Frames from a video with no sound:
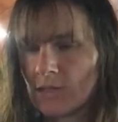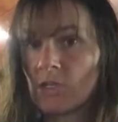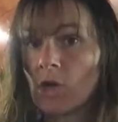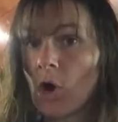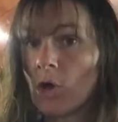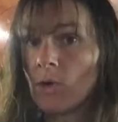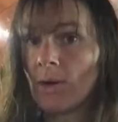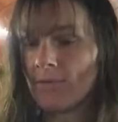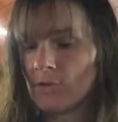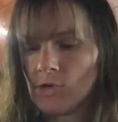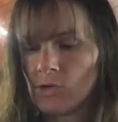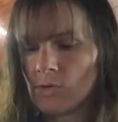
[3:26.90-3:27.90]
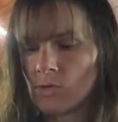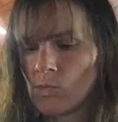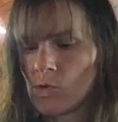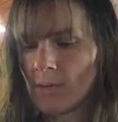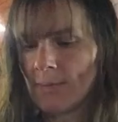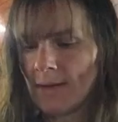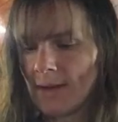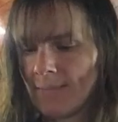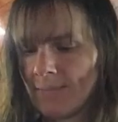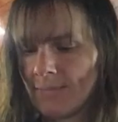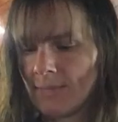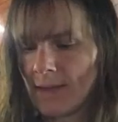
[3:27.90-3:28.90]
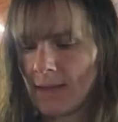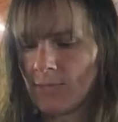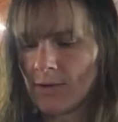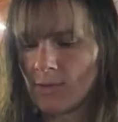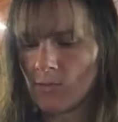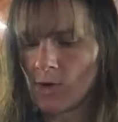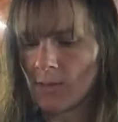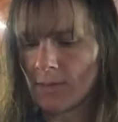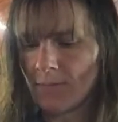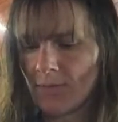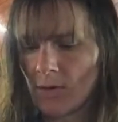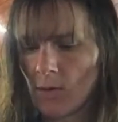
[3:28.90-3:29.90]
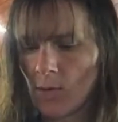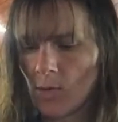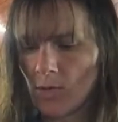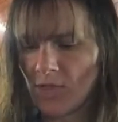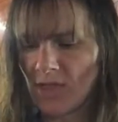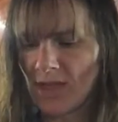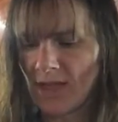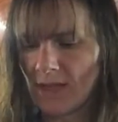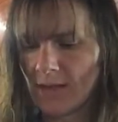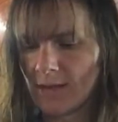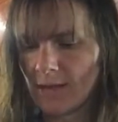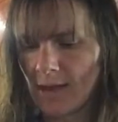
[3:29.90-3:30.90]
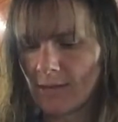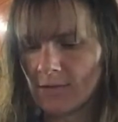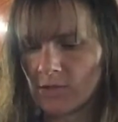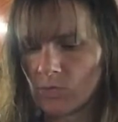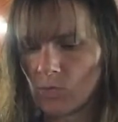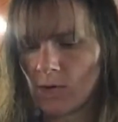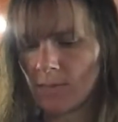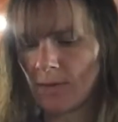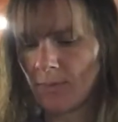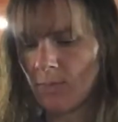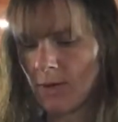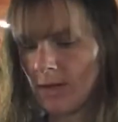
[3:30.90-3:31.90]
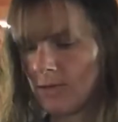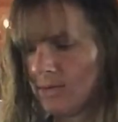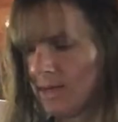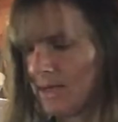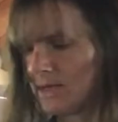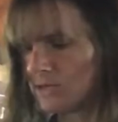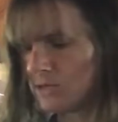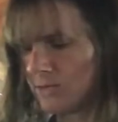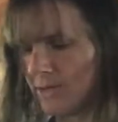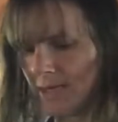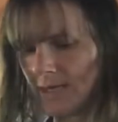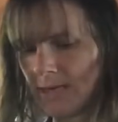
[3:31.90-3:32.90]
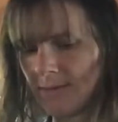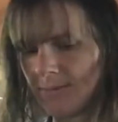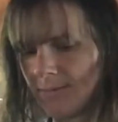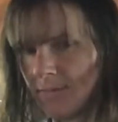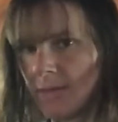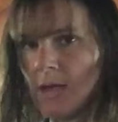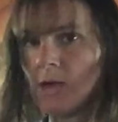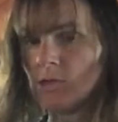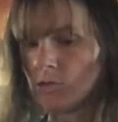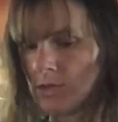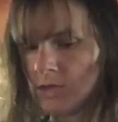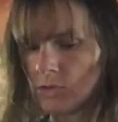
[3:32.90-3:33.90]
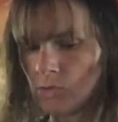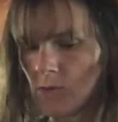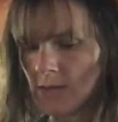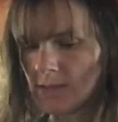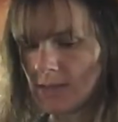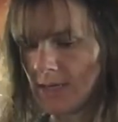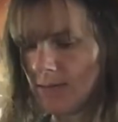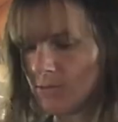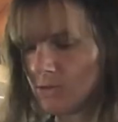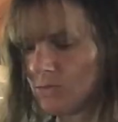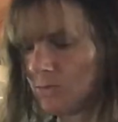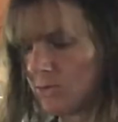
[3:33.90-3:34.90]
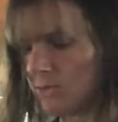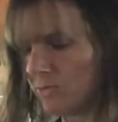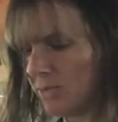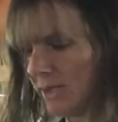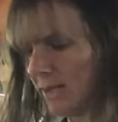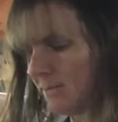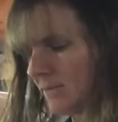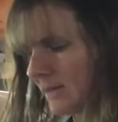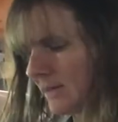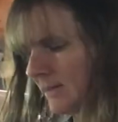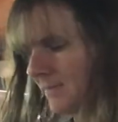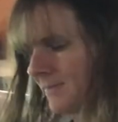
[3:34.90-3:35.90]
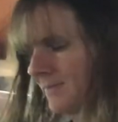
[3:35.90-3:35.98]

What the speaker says: All you have to do is warm it up. I wouldn't warm up the whole thing. I would just warm up what you need as you need it. So there's 1 tablespoon of peanut butter.